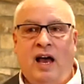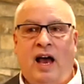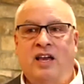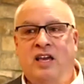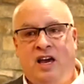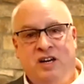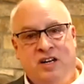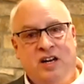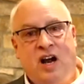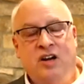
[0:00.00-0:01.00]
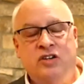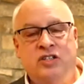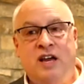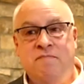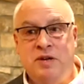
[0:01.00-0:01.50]
I count it an honor
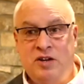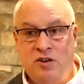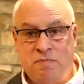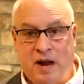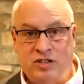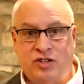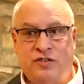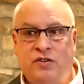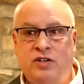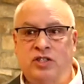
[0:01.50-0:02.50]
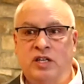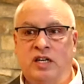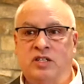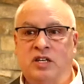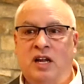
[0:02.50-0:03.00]
to have been your pastor for a
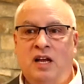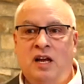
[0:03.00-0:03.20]
season,